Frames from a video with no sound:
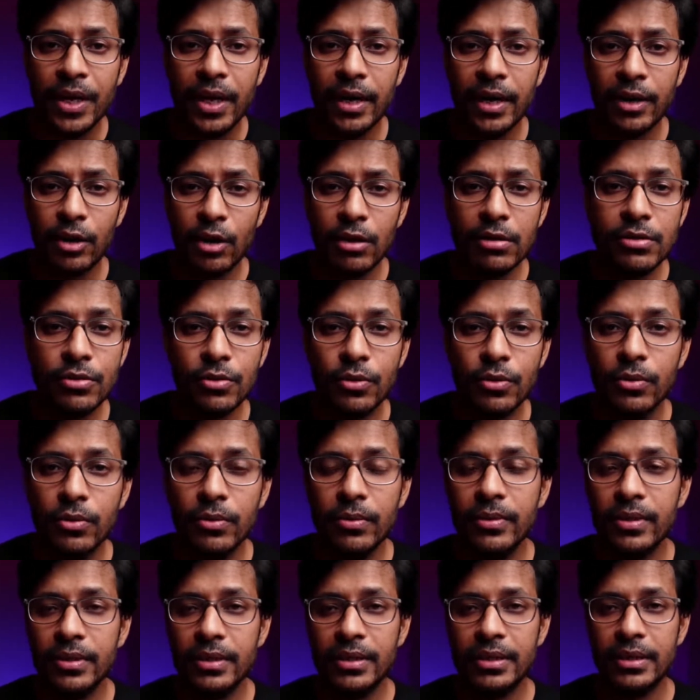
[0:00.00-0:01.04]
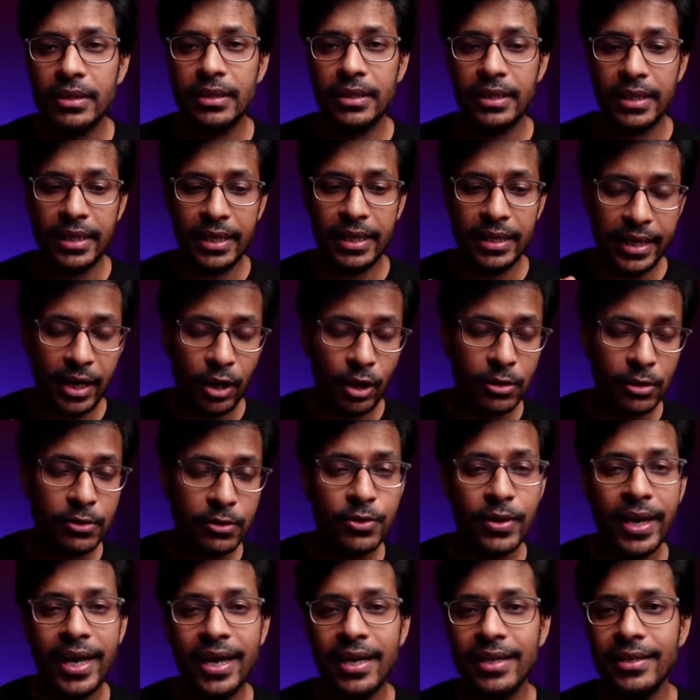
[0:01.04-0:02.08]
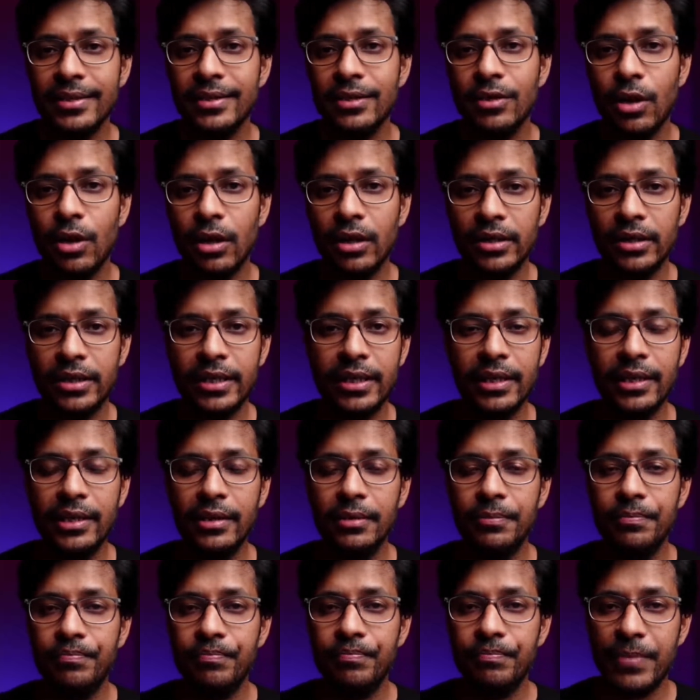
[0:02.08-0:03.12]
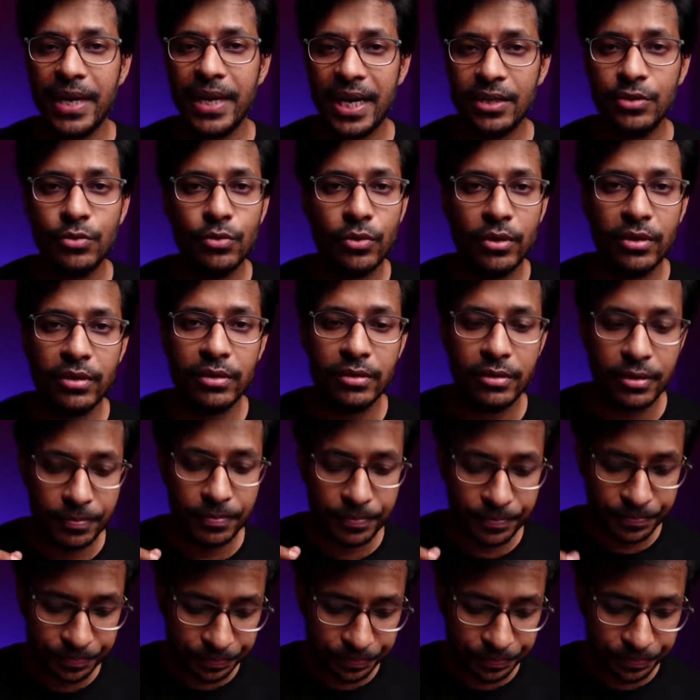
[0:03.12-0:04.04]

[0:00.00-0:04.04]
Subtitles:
And also it also has got the password